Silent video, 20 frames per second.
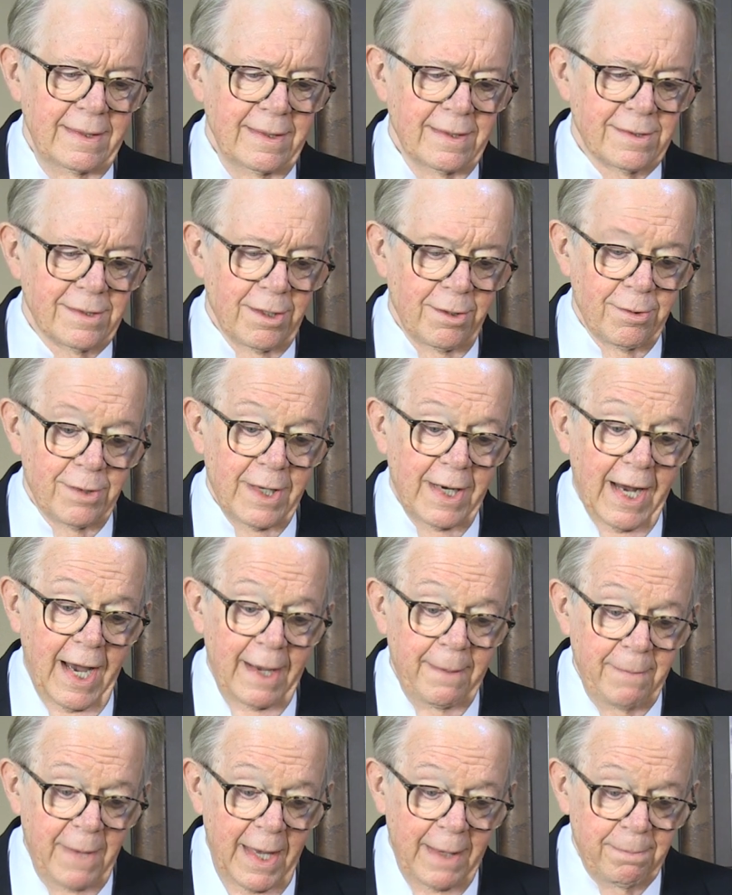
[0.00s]
so that
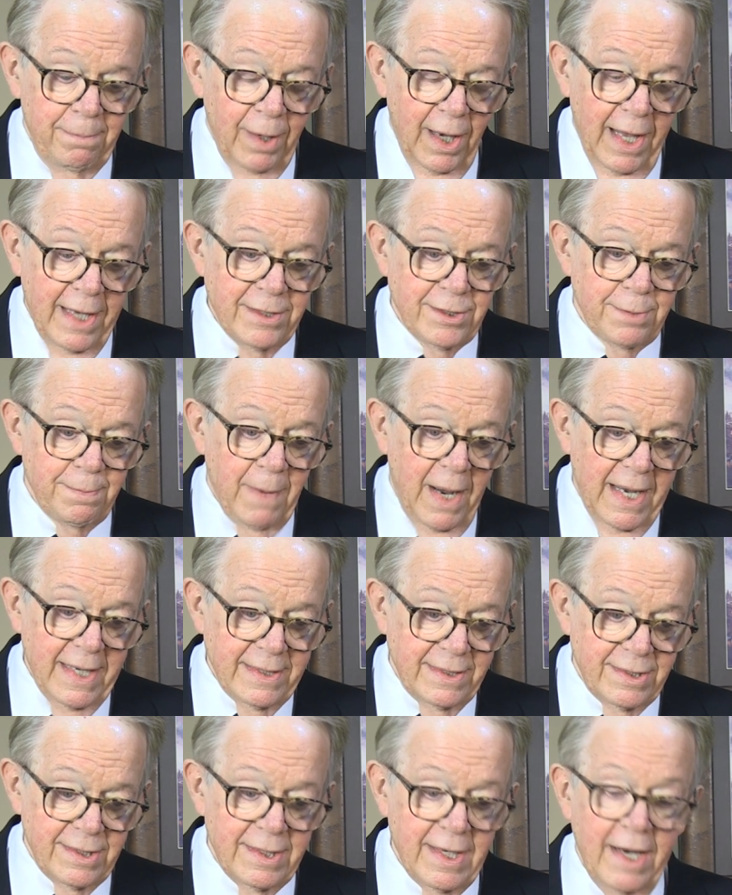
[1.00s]
I may bless
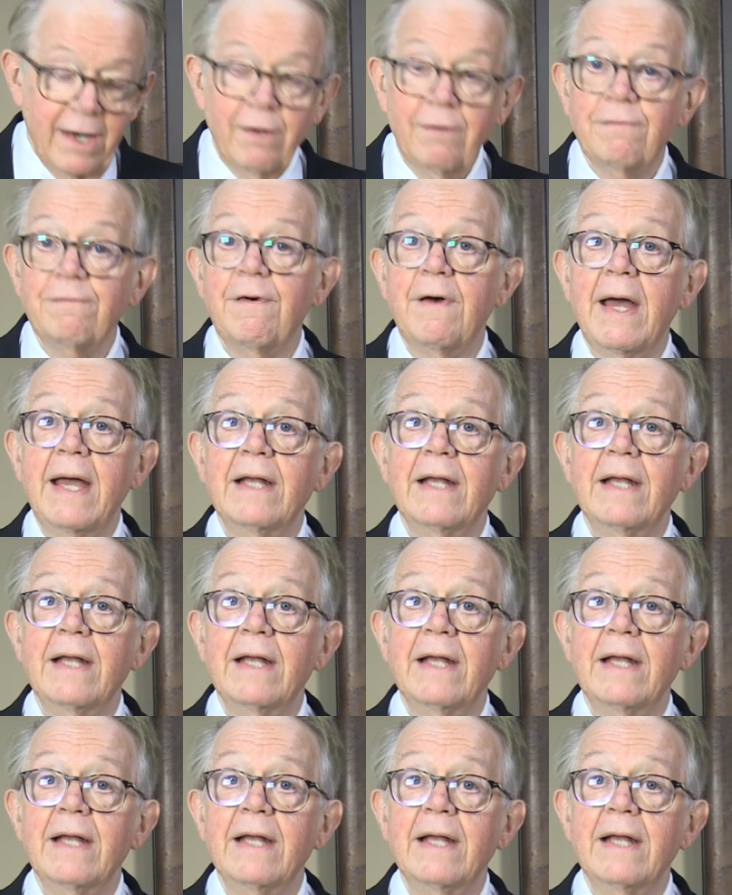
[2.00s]
myself